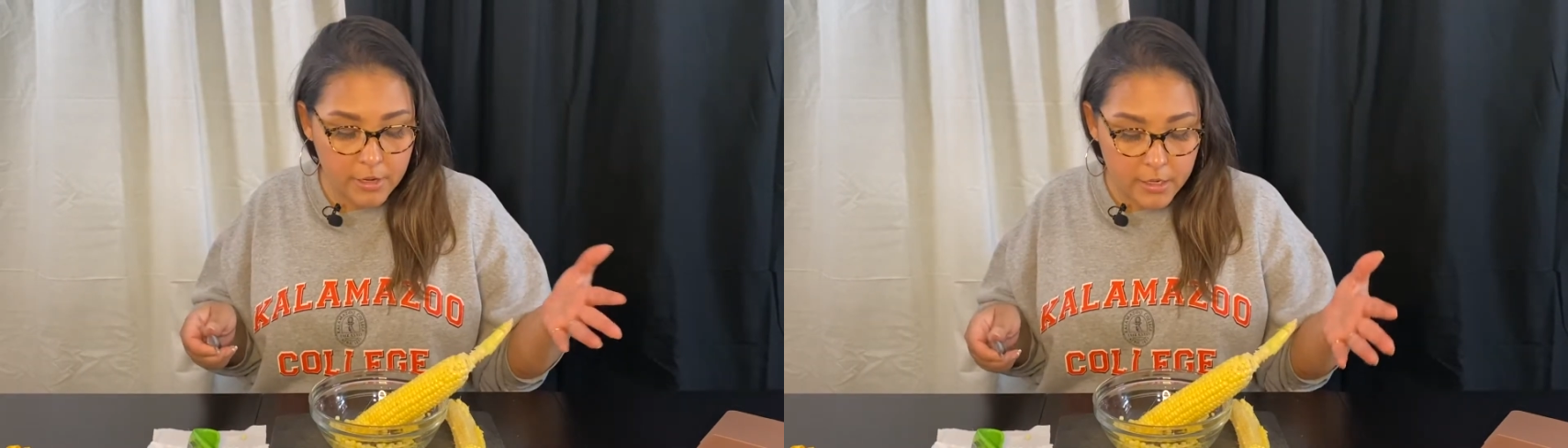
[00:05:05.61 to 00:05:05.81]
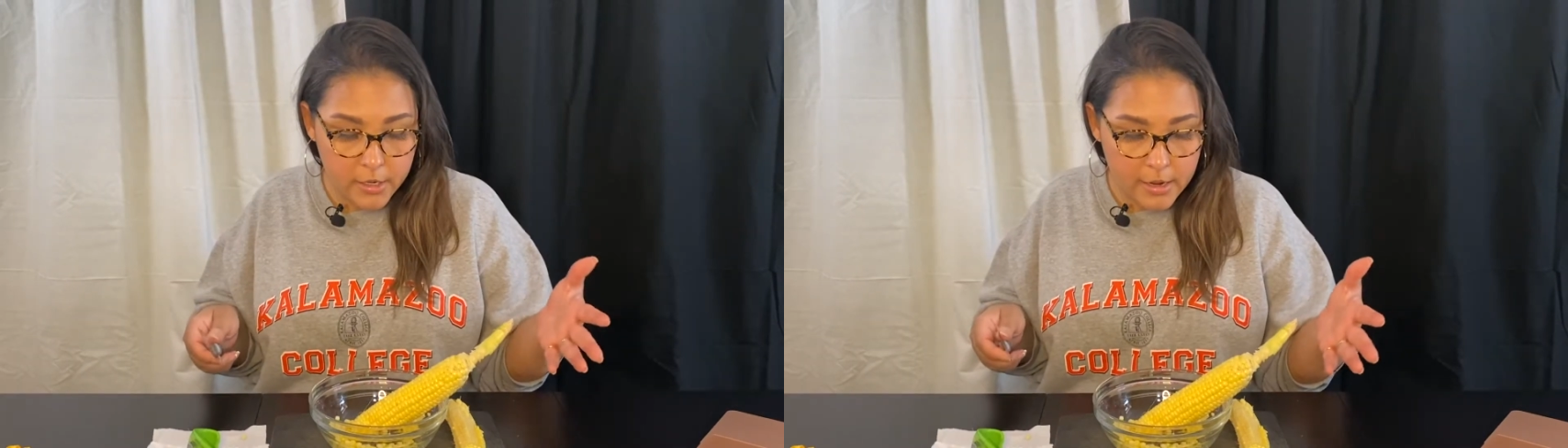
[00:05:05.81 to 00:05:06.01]
we're
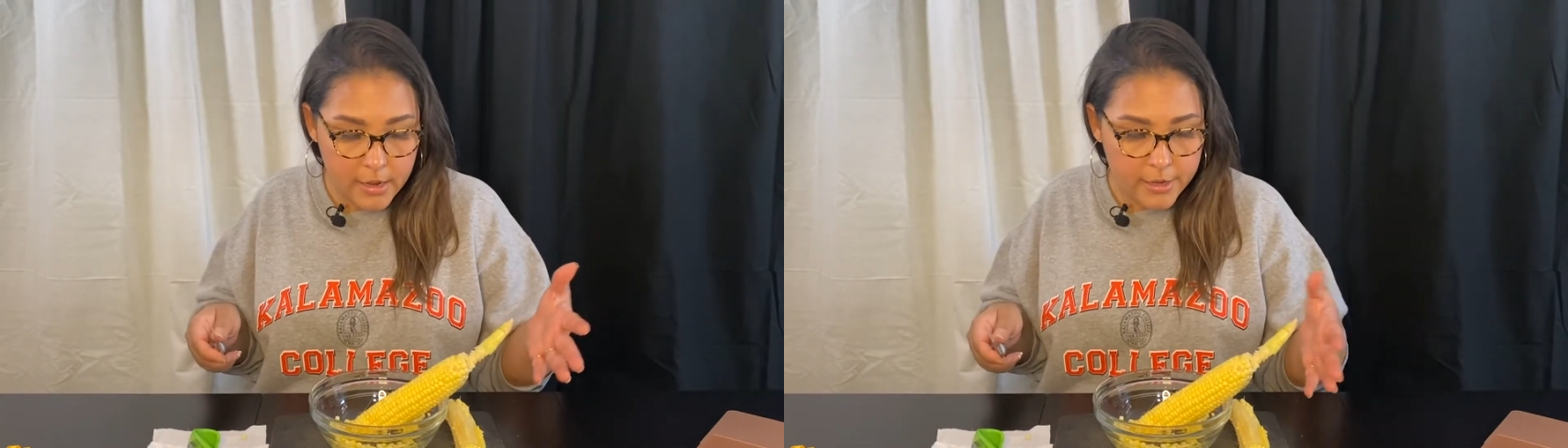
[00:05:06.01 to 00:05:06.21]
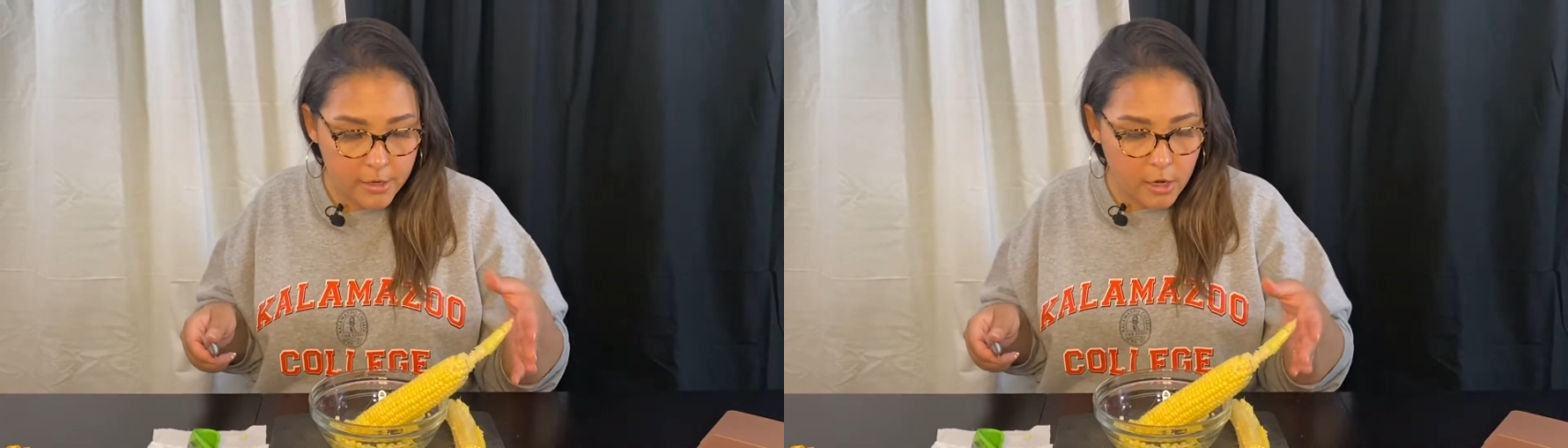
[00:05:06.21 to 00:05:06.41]
gonna
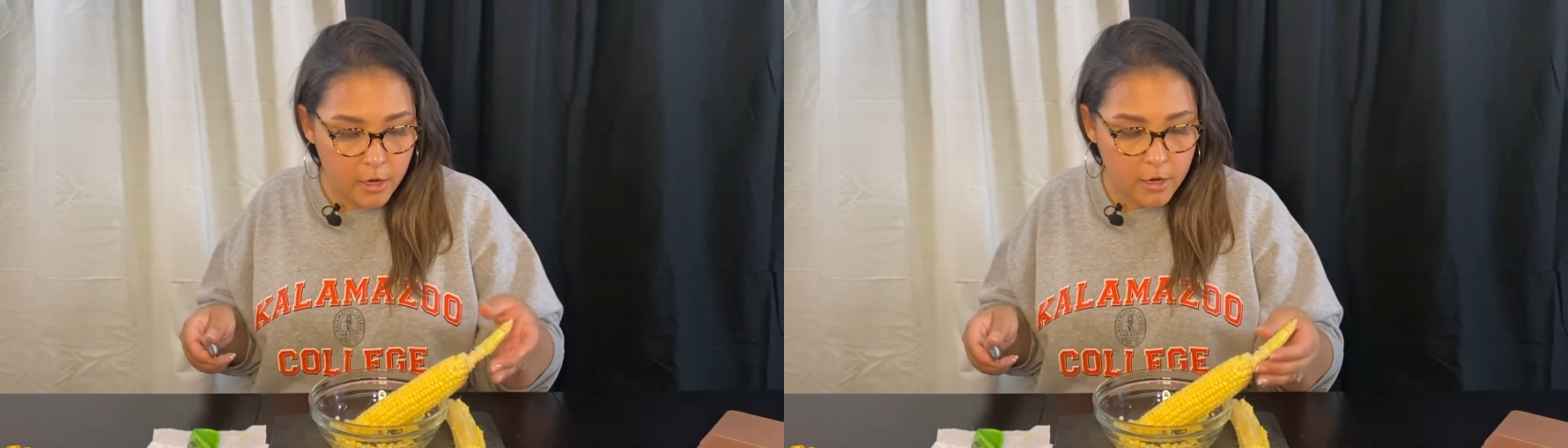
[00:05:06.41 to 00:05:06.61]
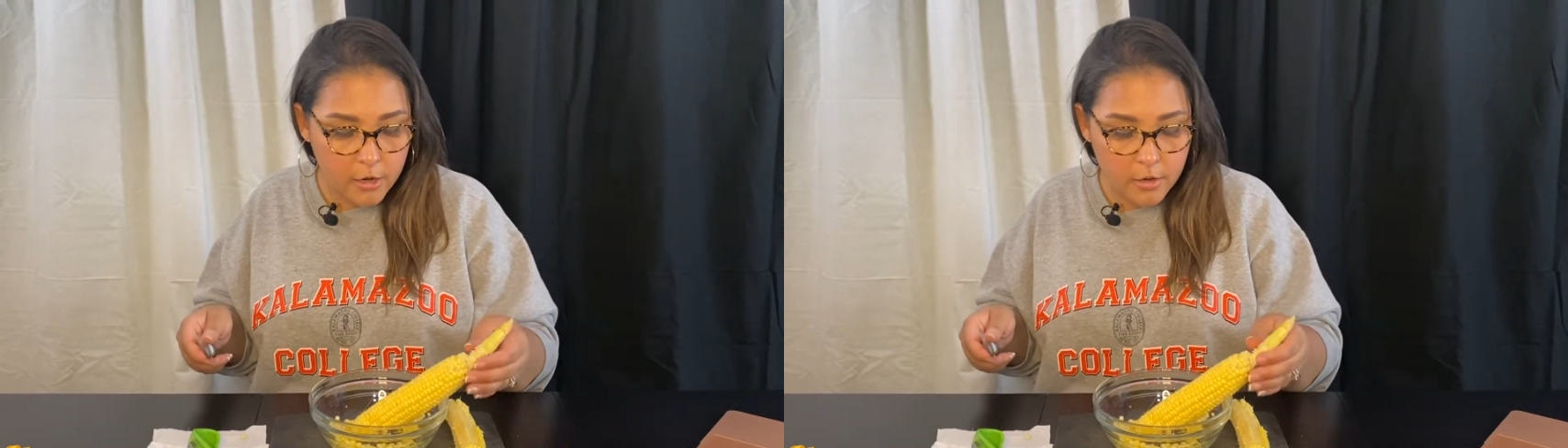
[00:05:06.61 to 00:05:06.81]
cut
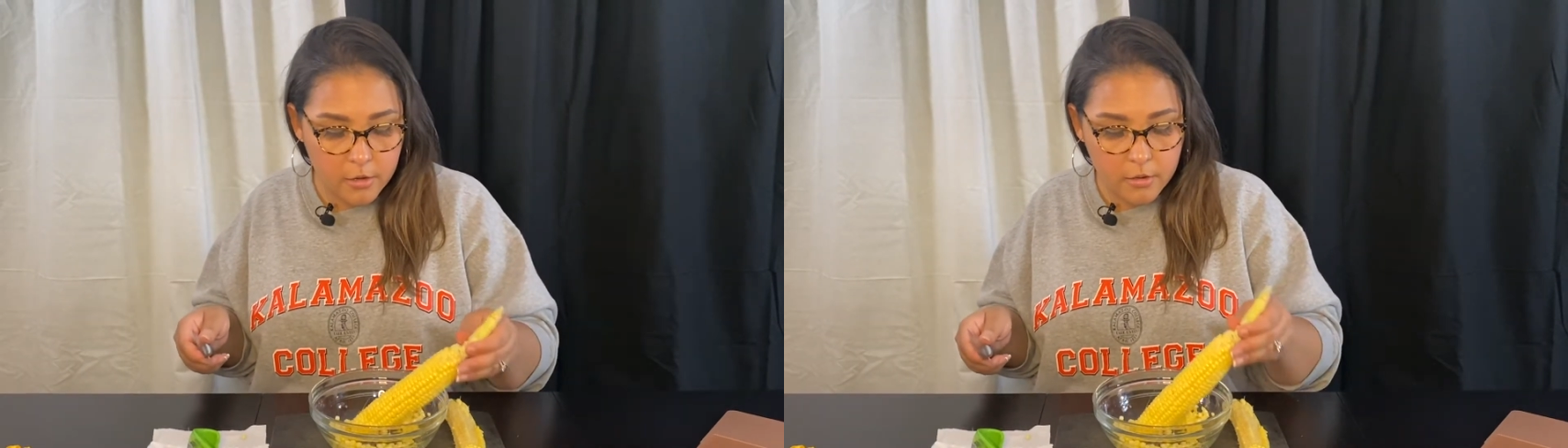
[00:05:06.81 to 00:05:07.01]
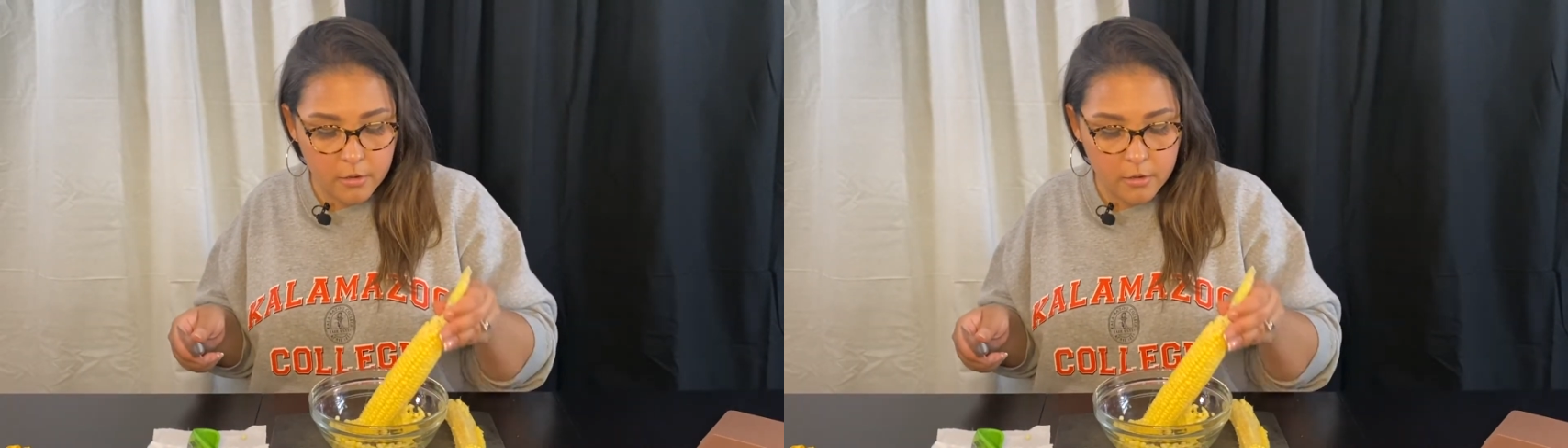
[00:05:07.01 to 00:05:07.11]
our